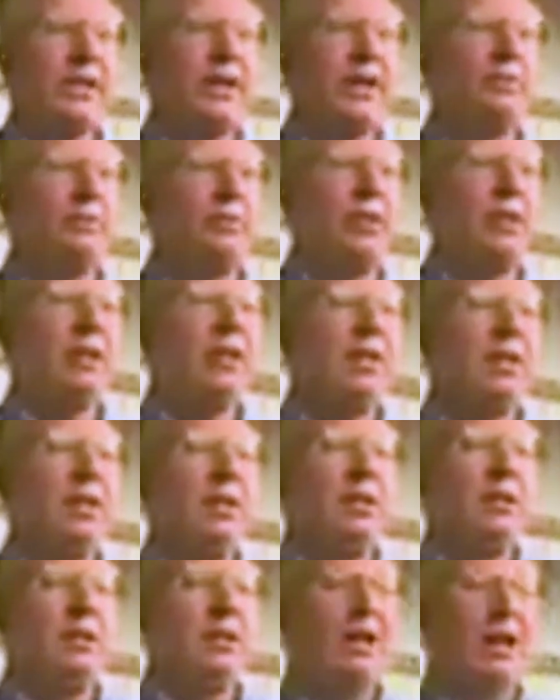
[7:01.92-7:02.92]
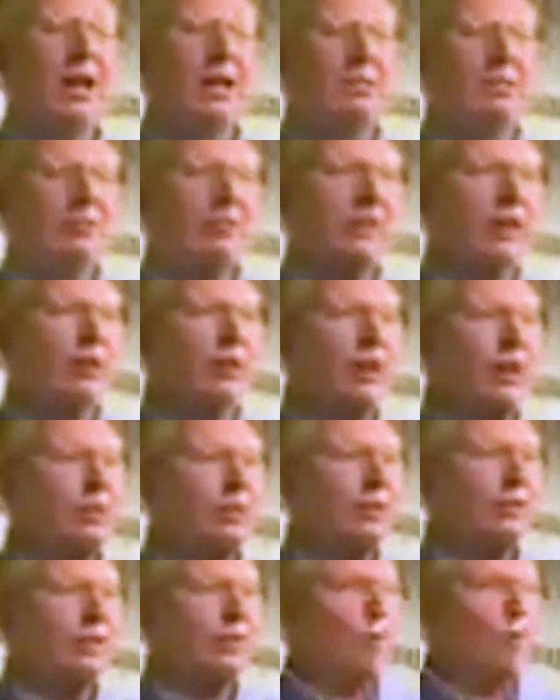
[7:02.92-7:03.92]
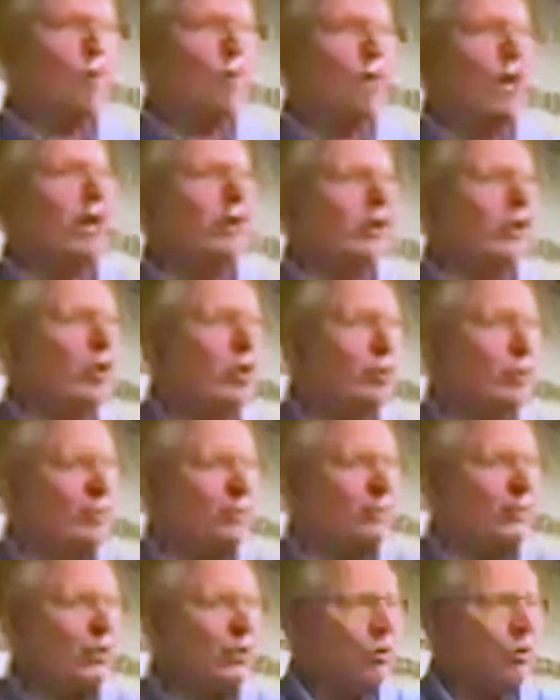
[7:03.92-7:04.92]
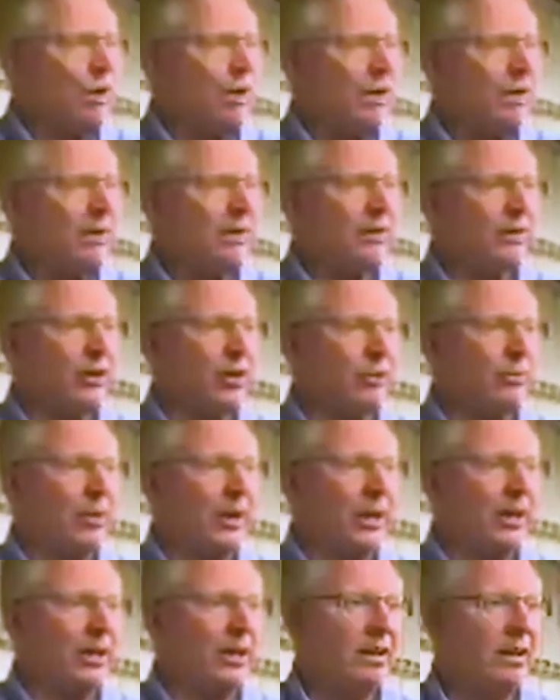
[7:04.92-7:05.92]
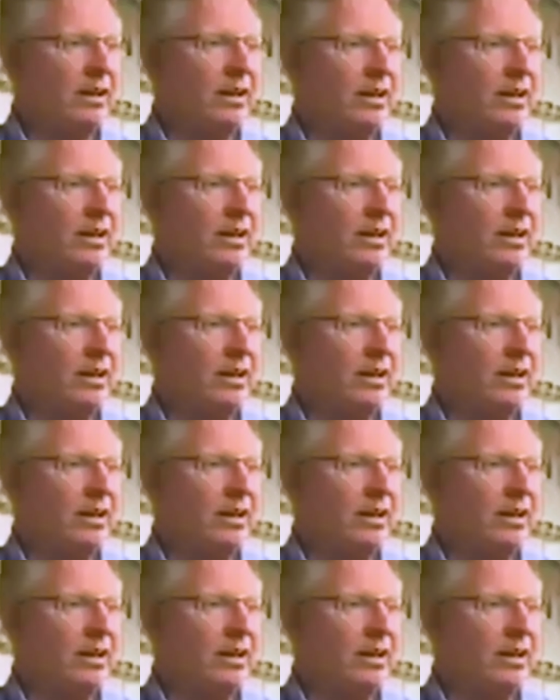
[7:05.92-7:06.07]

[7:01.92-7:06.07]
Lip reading: at the time, they were able to refine the orbit of New Horizons a little bit.